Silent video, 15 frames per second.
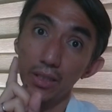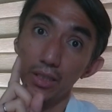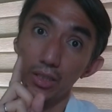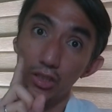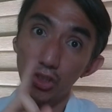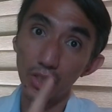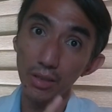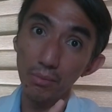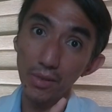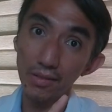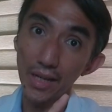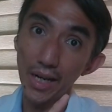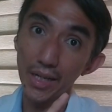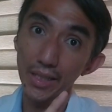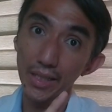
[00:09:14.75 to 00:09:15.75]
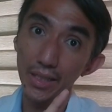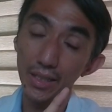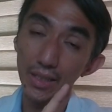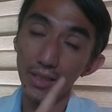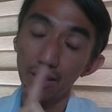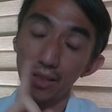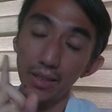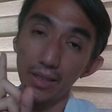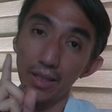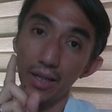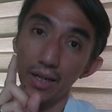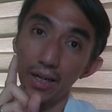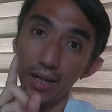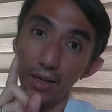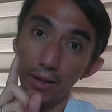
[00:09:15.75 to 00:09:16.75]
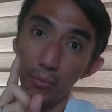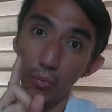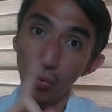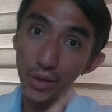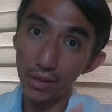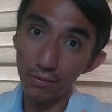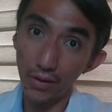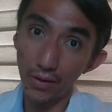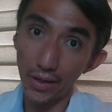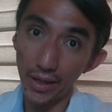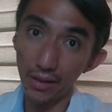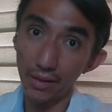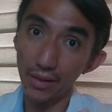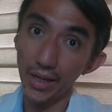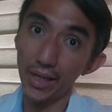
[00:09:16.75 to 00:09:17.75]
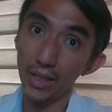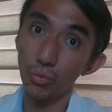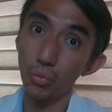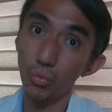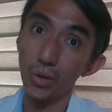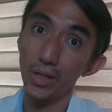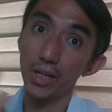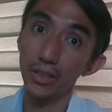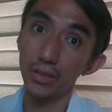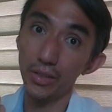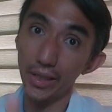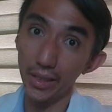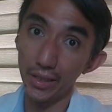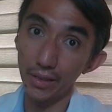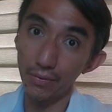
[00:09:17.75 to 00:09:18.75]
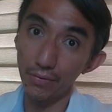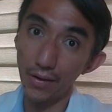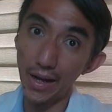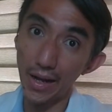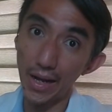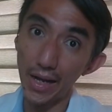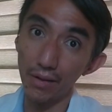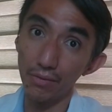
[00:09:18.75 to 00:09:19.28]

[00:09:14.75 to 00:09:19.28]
germicidal wavelength, and 185.